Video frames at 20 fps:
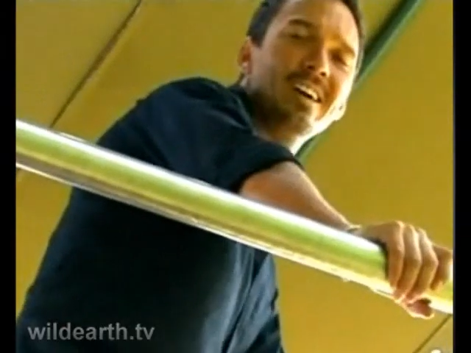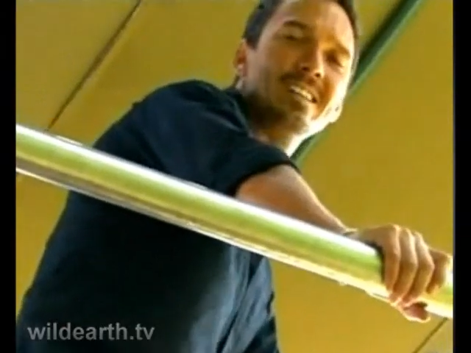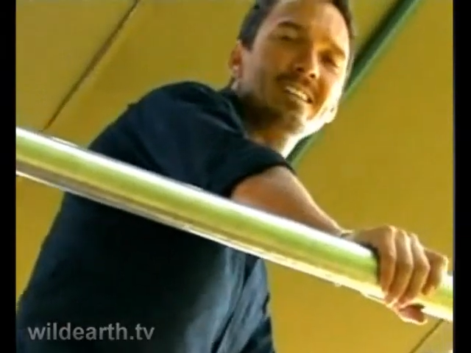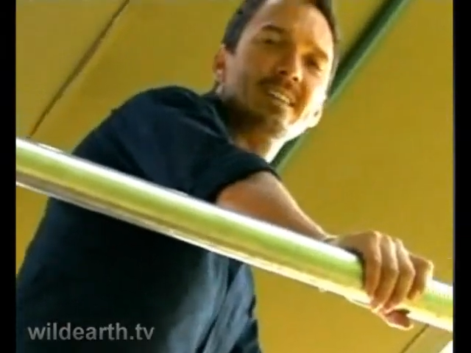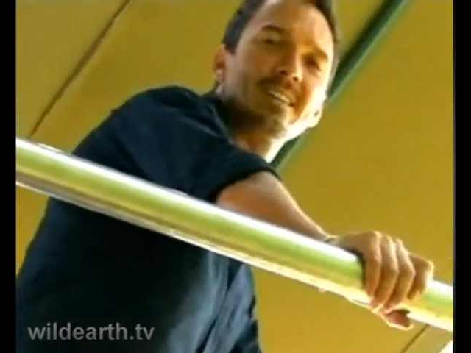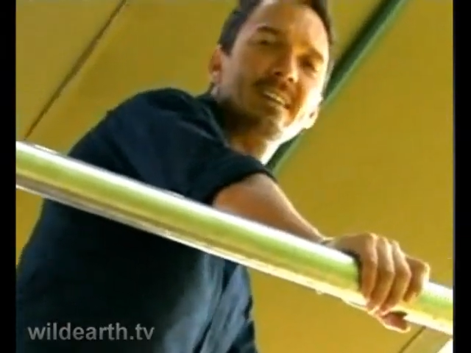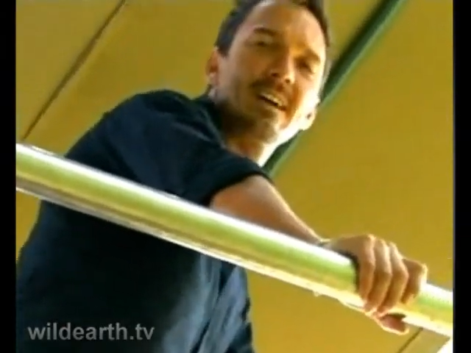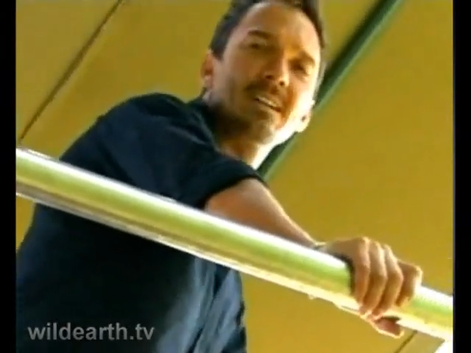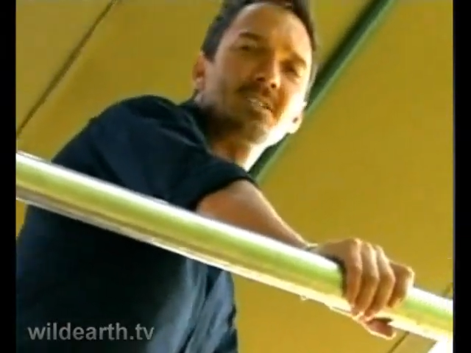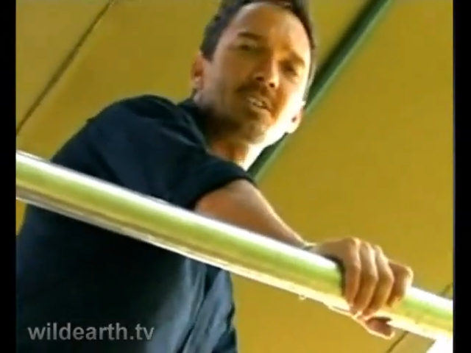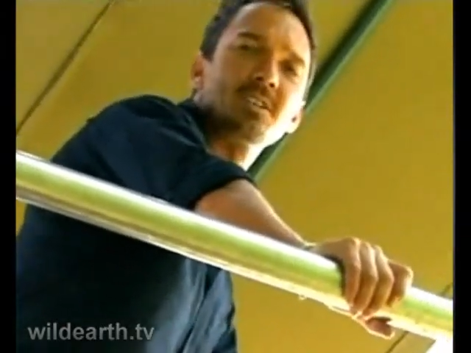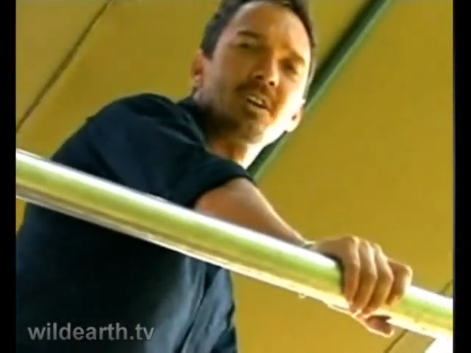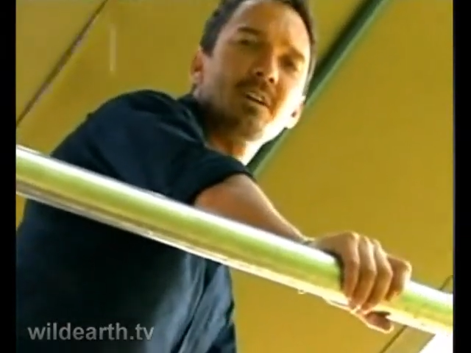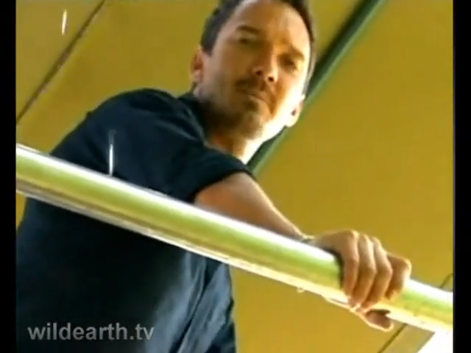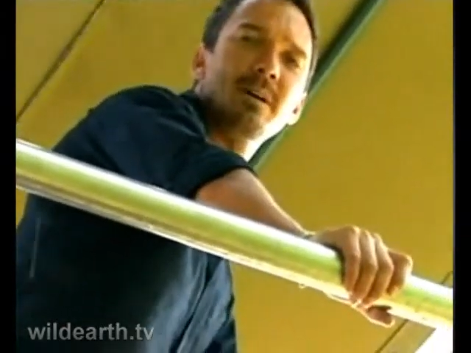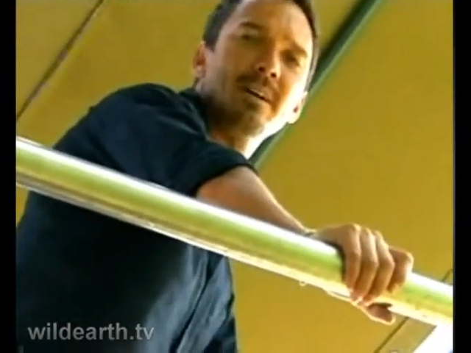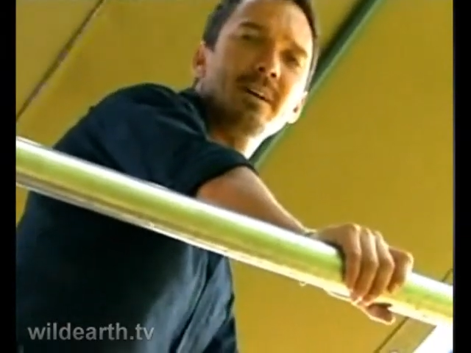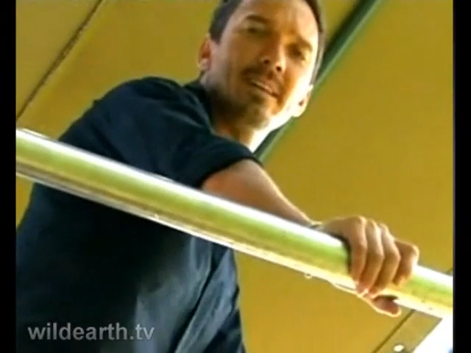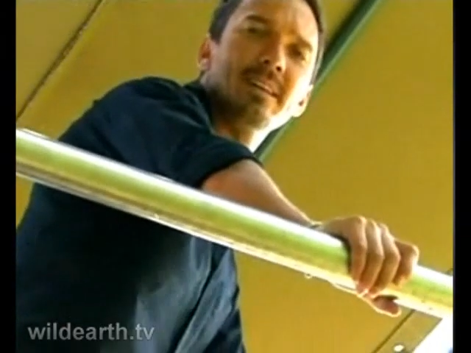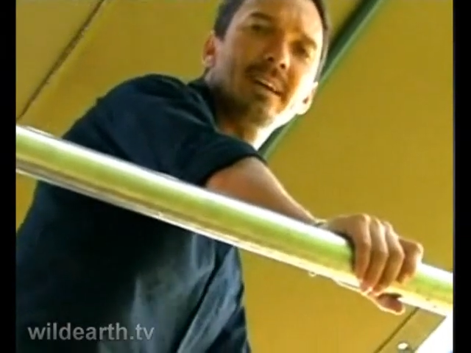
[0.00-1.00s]
right. Uh, sorry
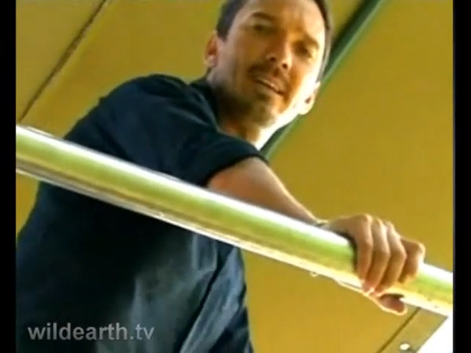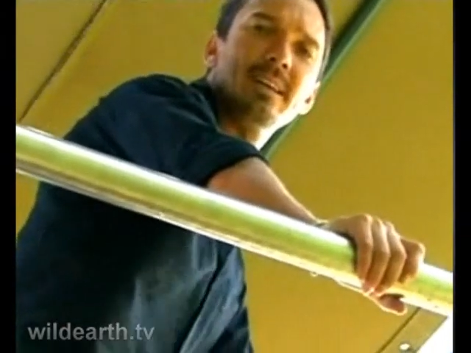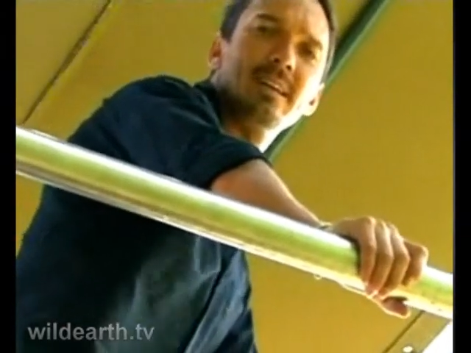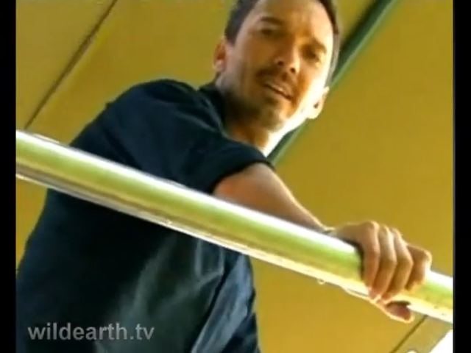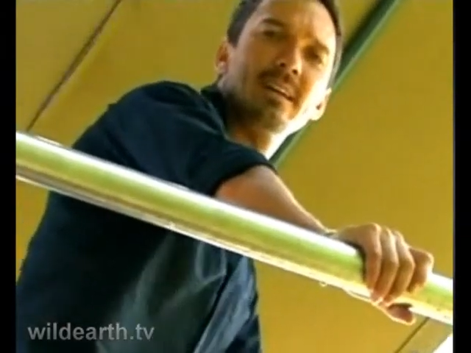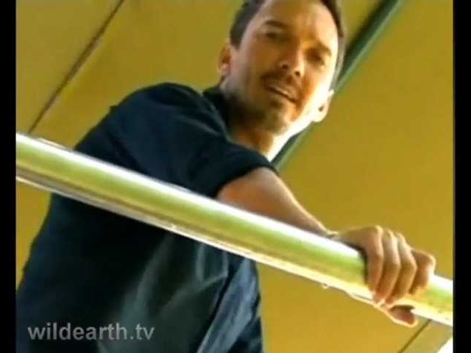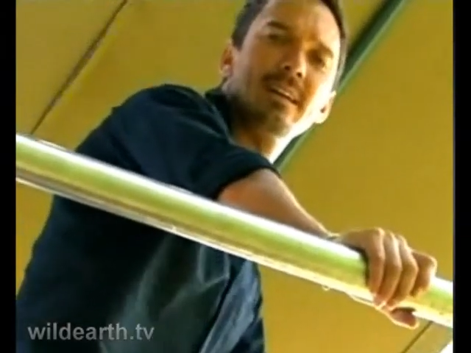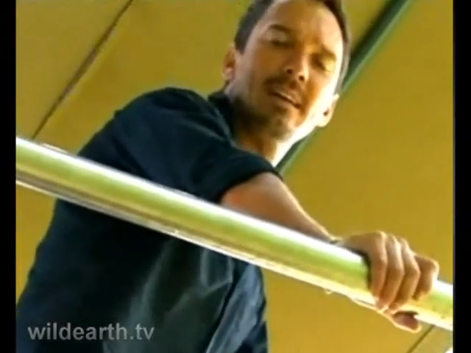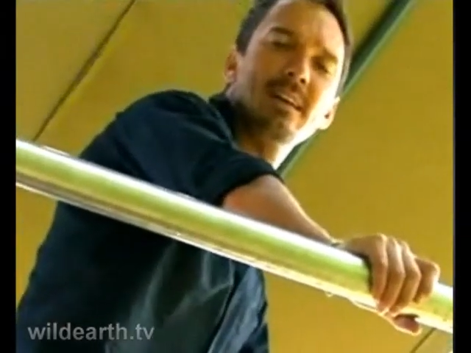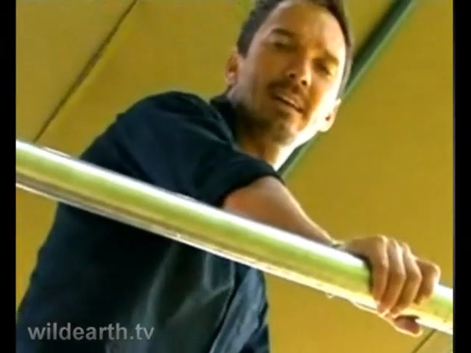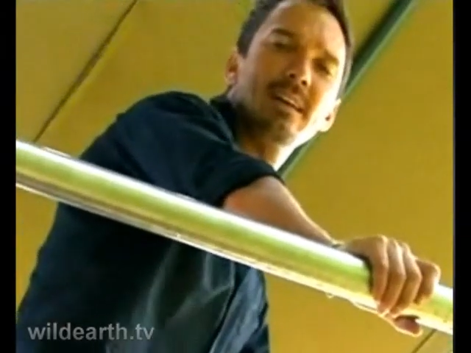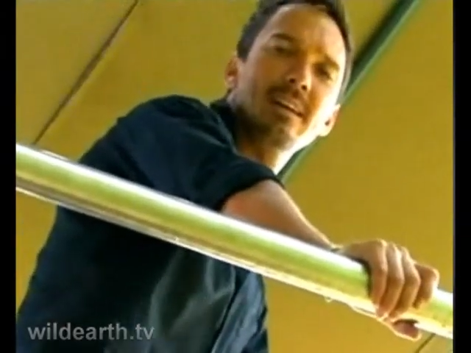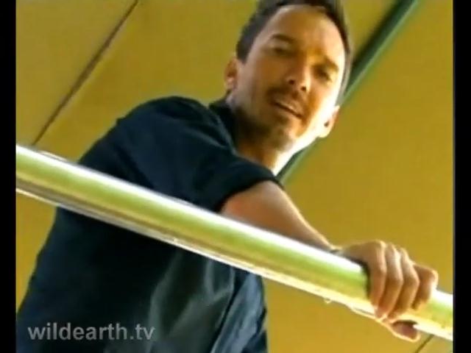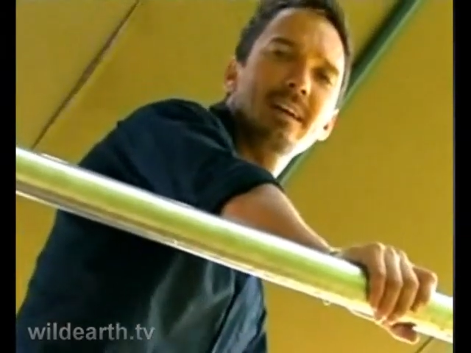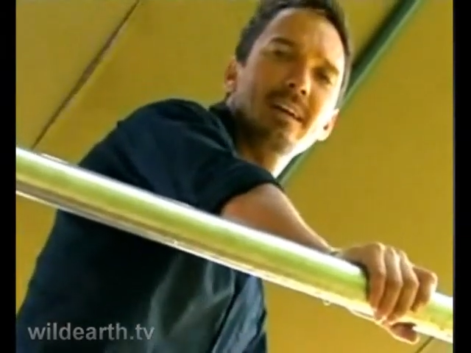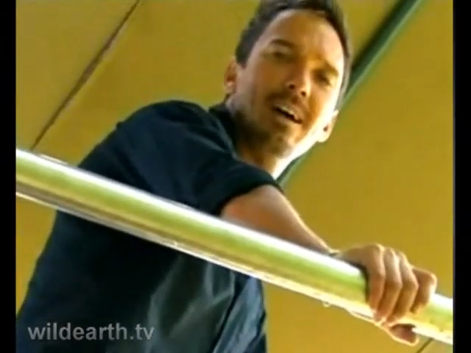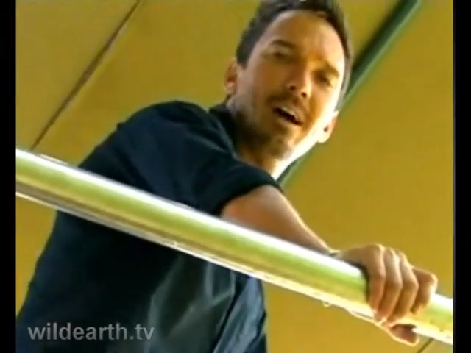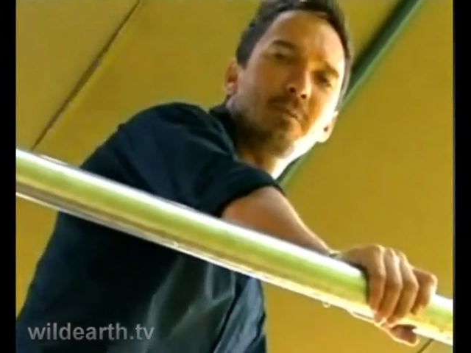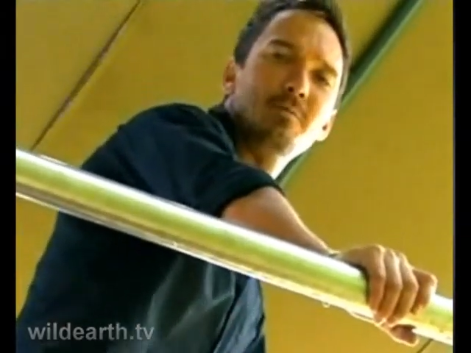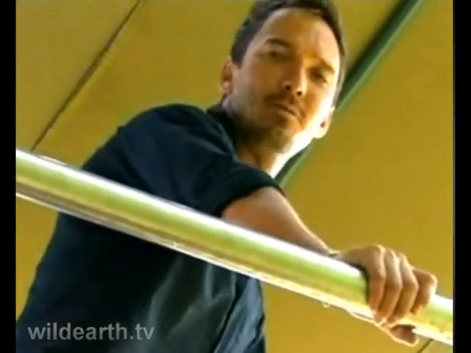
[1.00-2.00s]
about that.
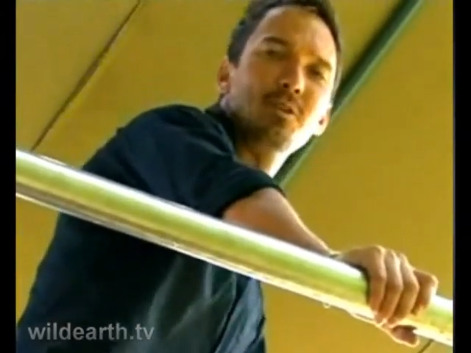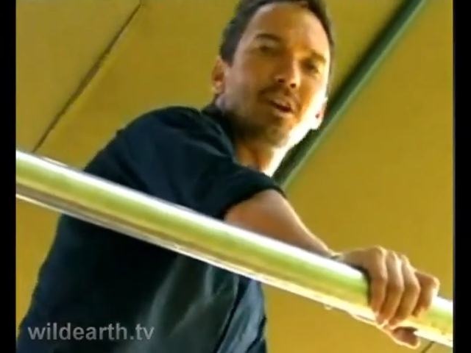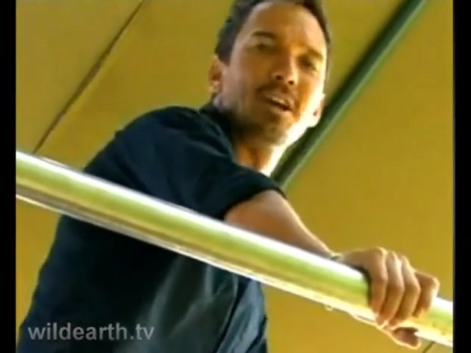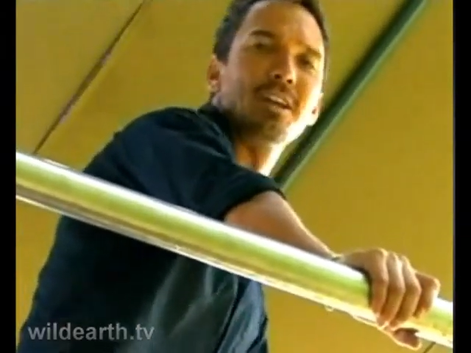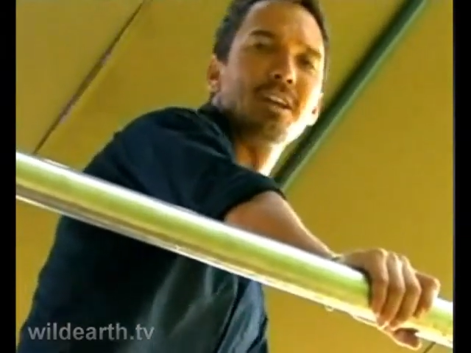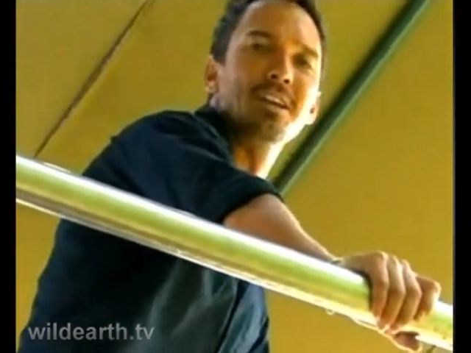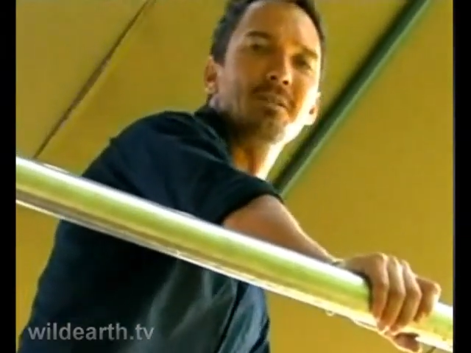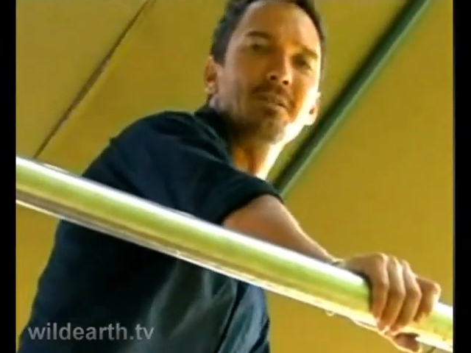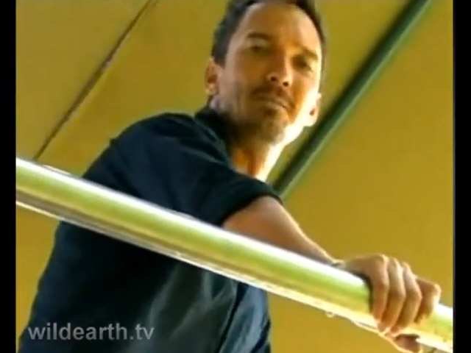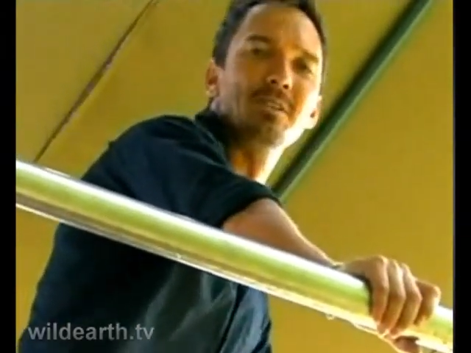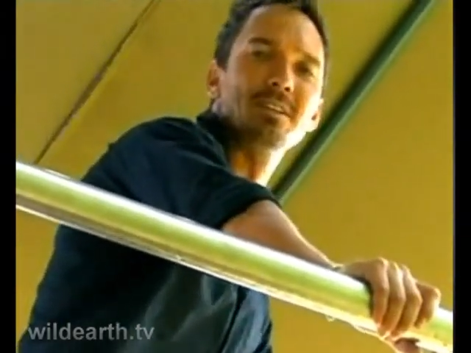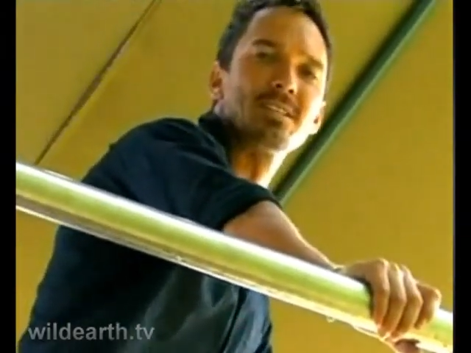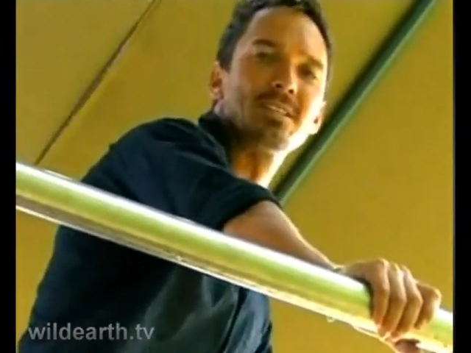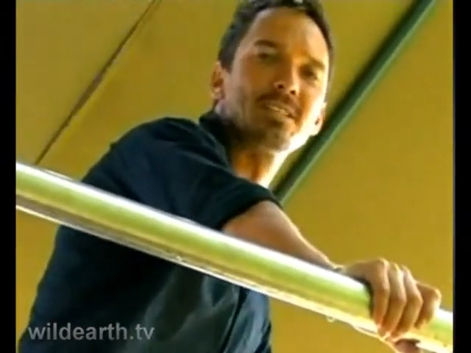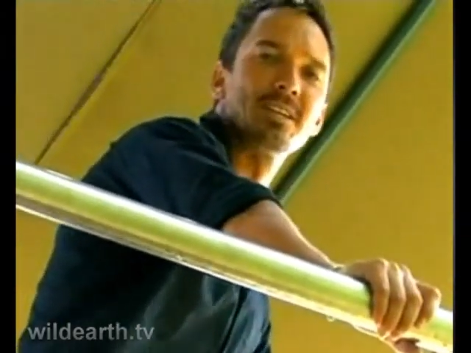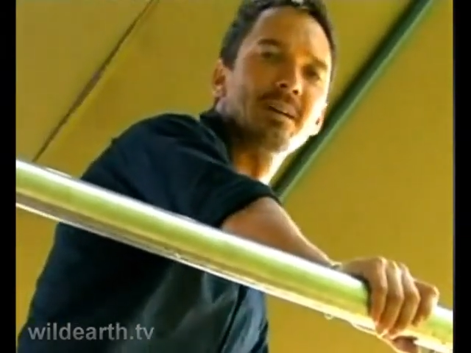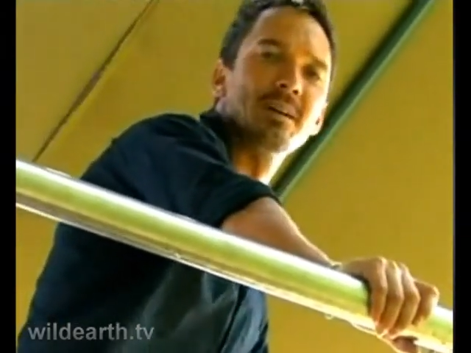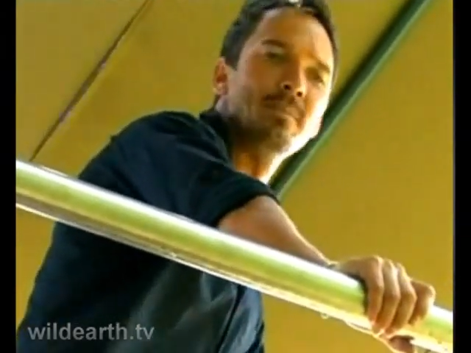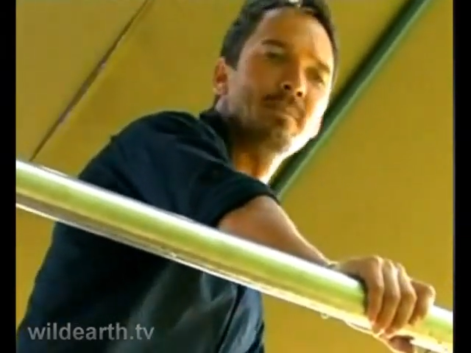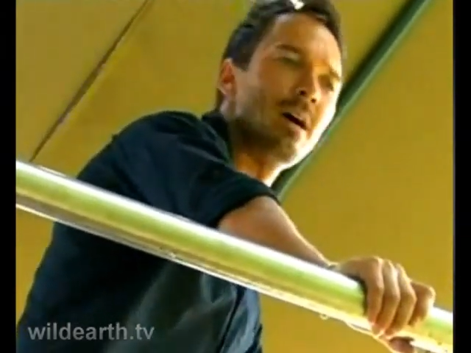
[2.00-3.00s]
Hopefully you can hear me
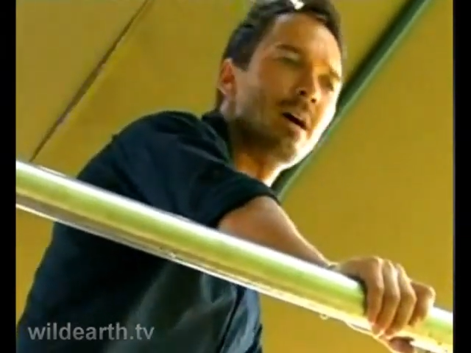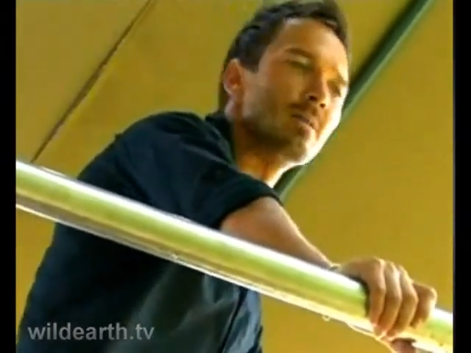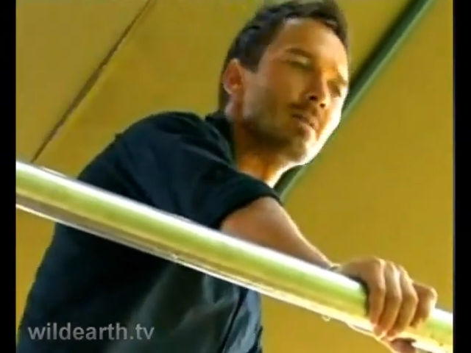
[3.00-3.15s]
this time.